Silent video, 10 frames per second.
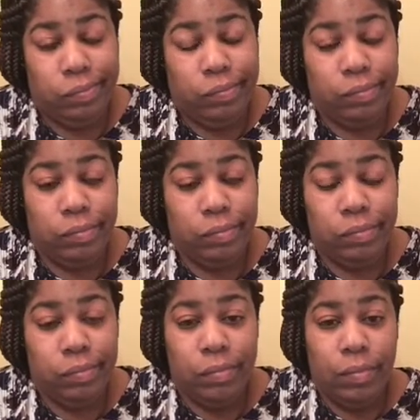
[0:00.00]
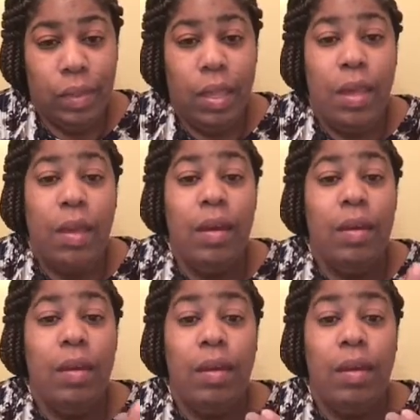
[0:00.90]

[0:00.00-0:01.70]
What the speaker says: Nobody speaks.